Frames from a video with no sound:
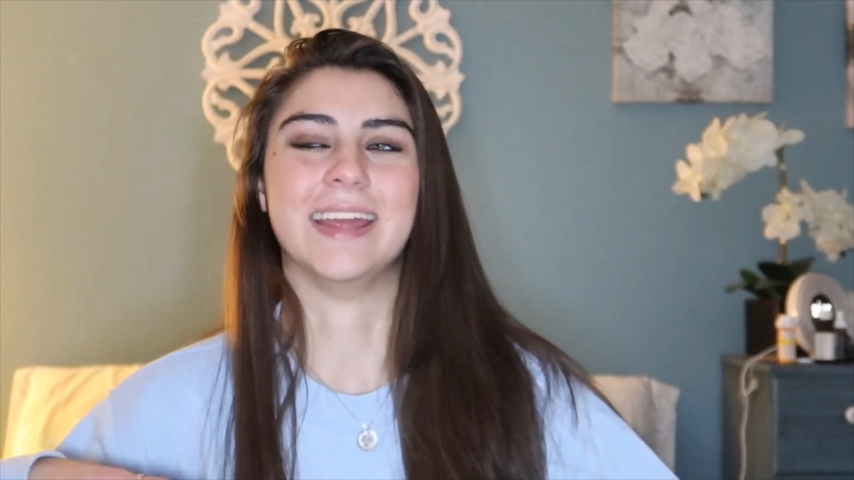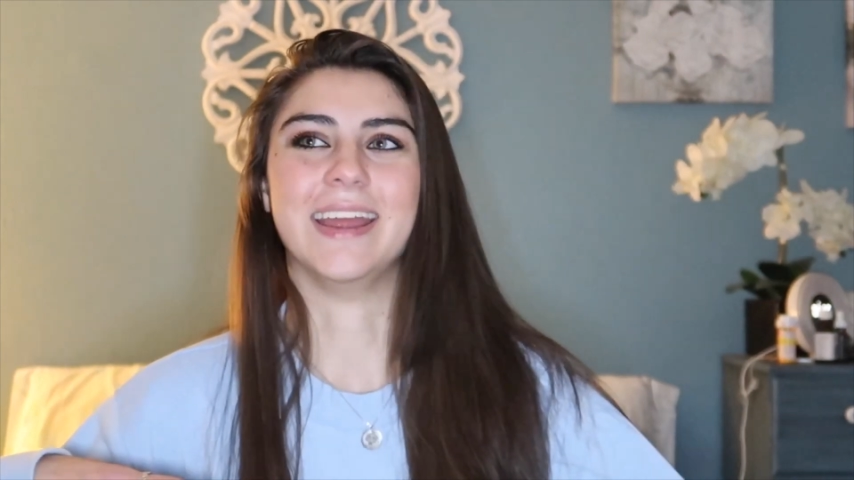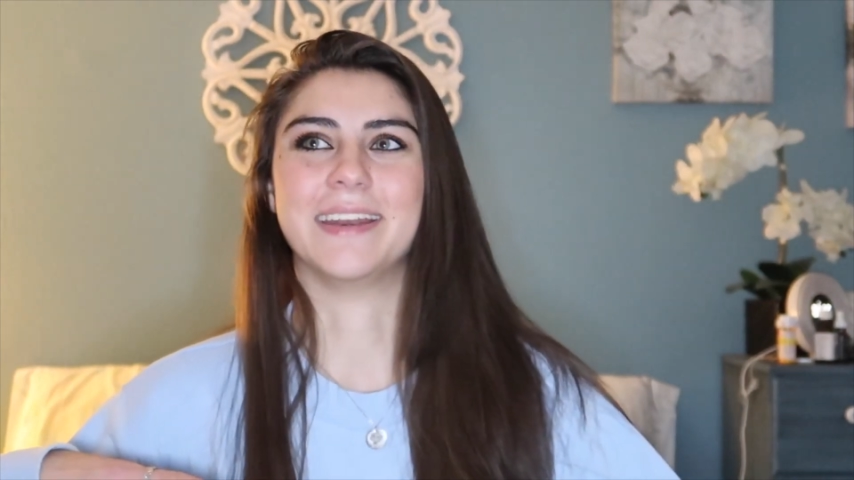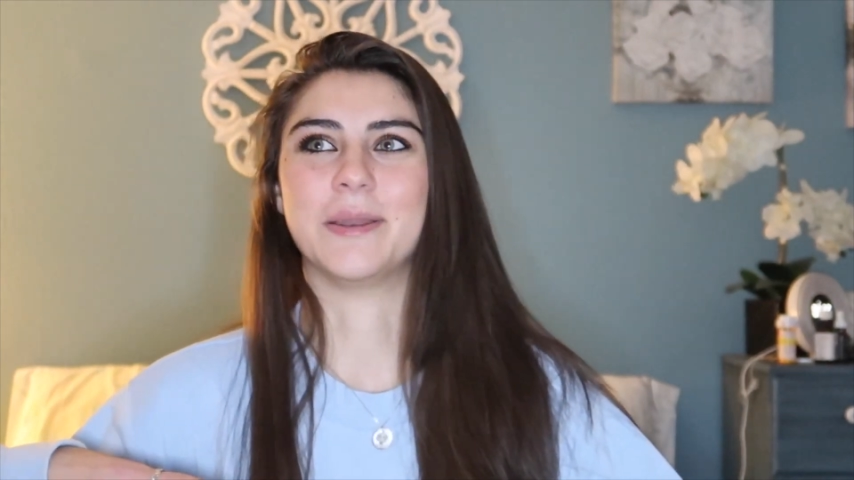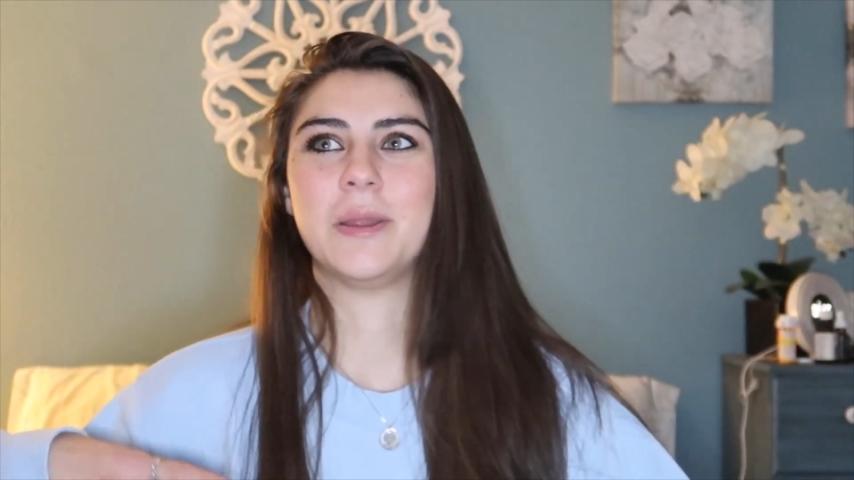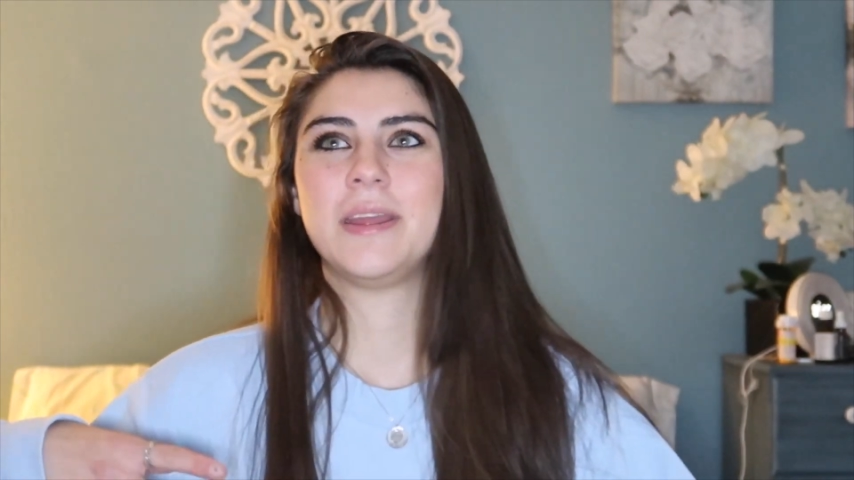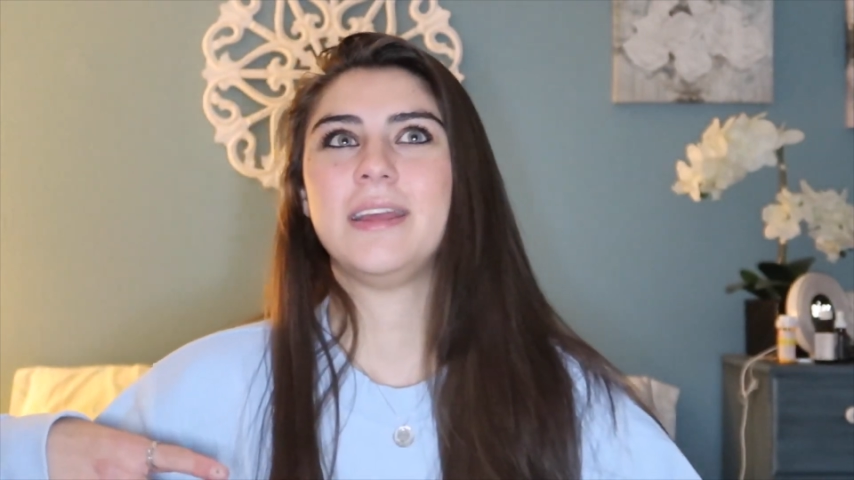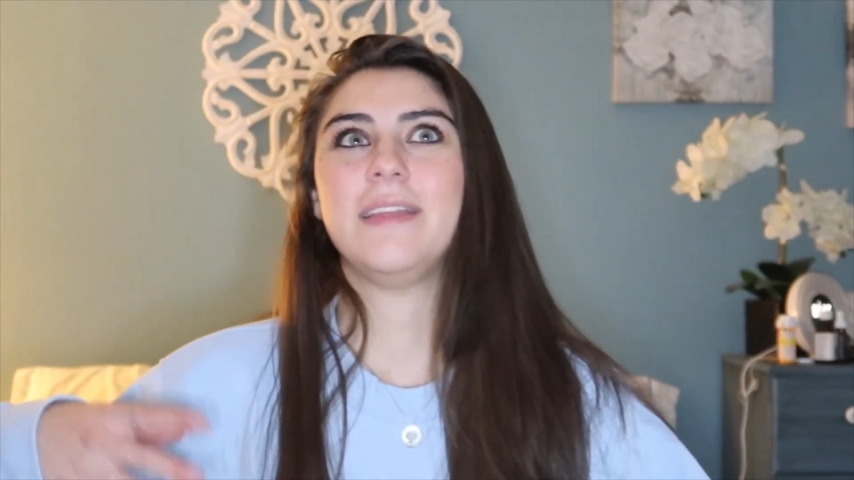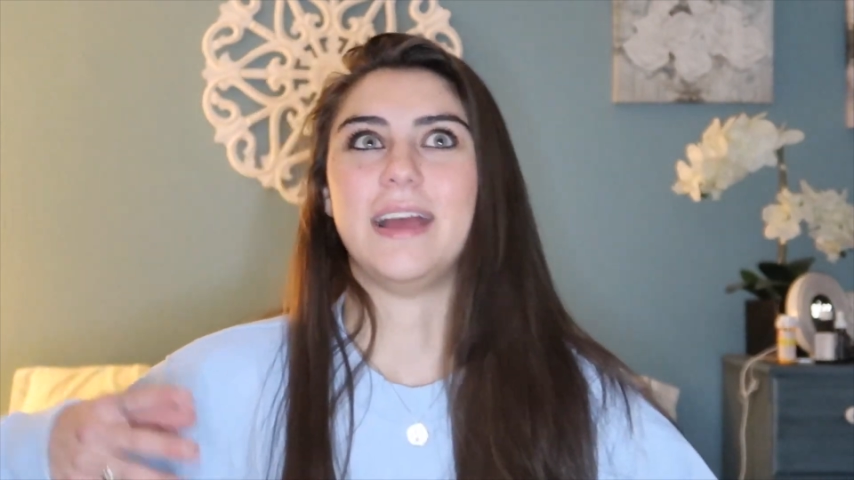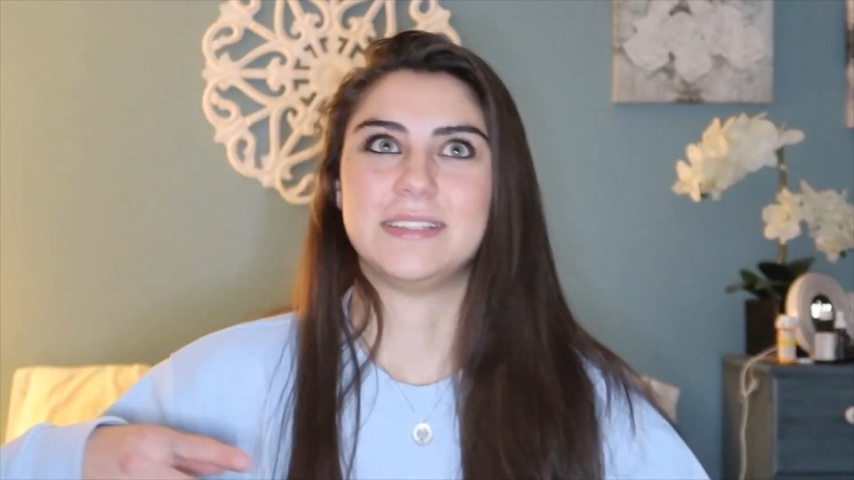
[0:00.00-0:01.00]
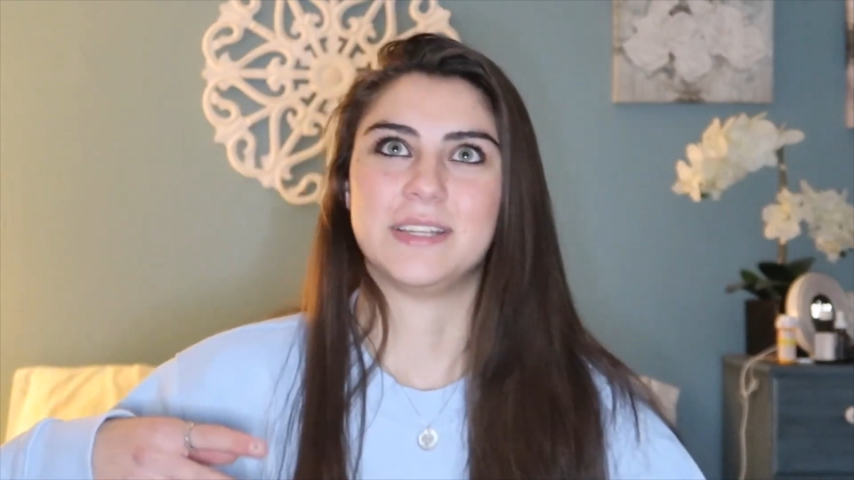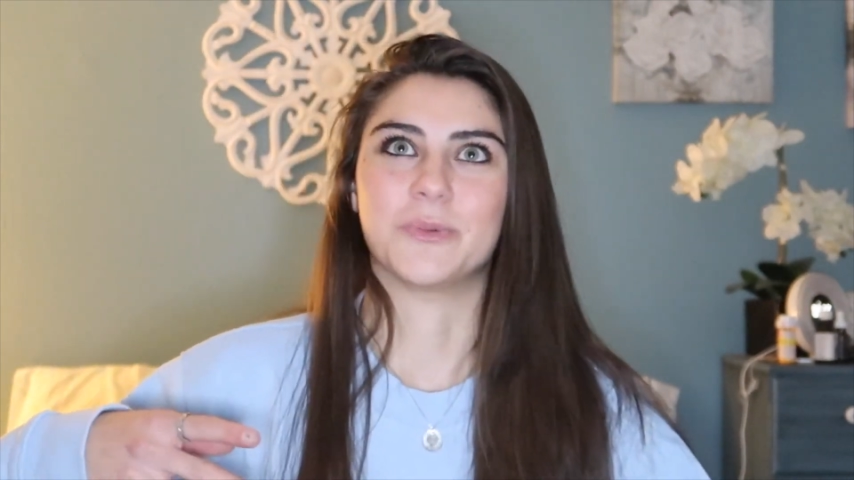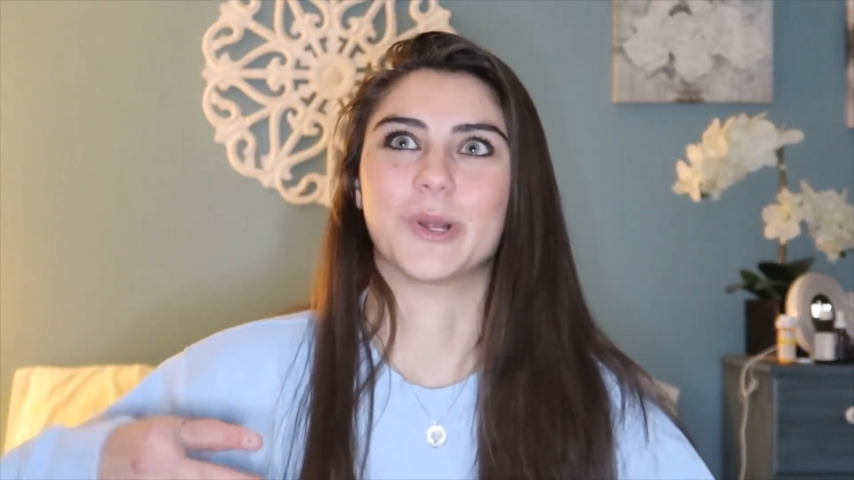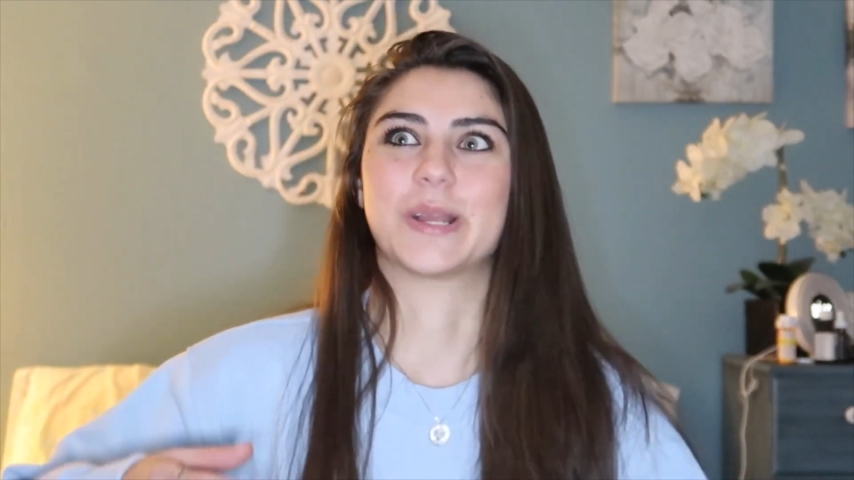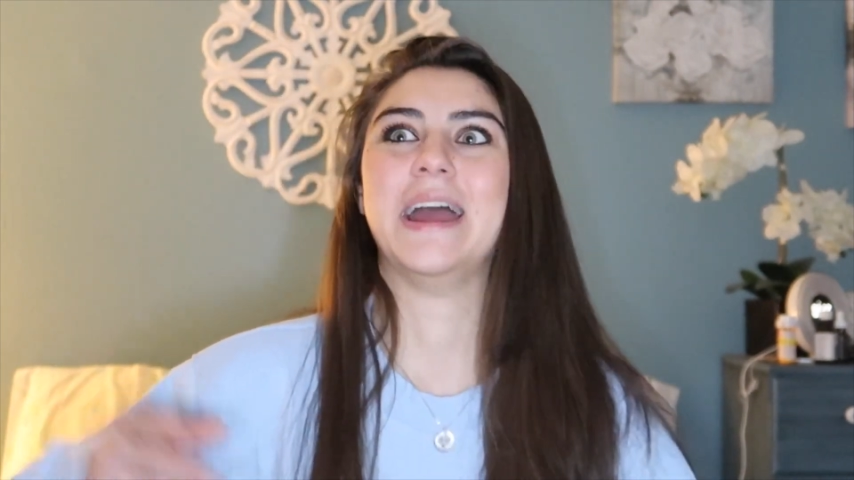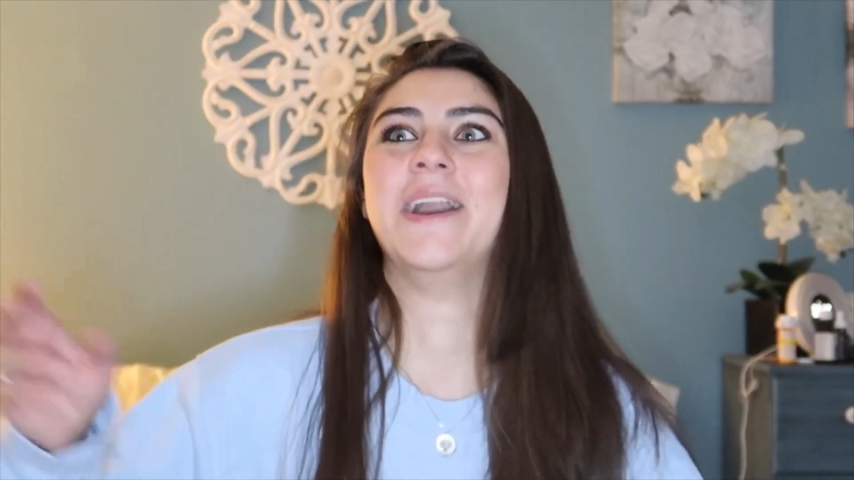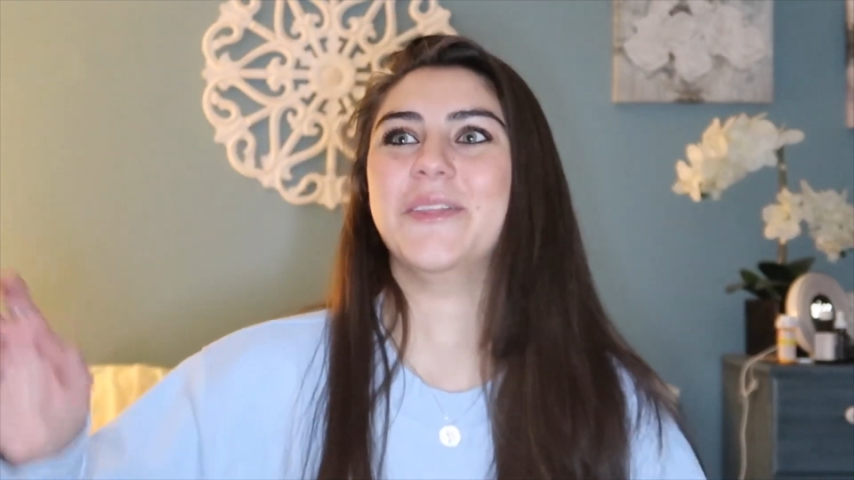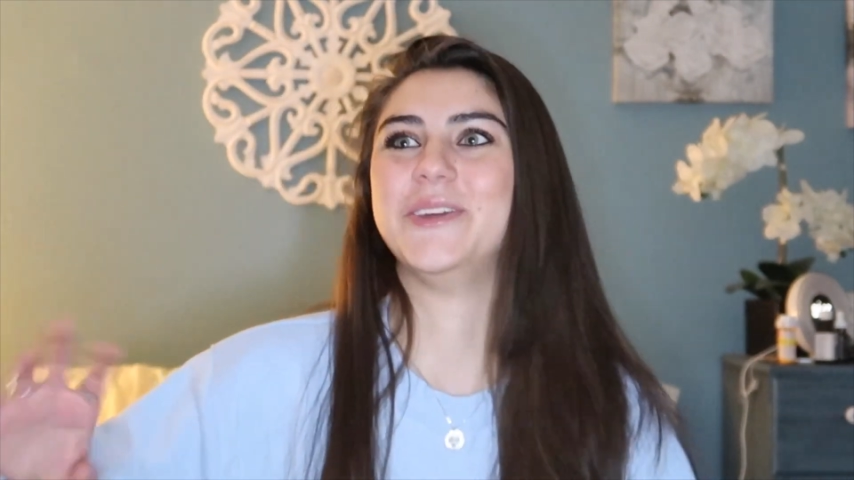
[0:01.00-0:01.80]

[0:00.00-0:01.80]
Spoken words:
then that didn't work out,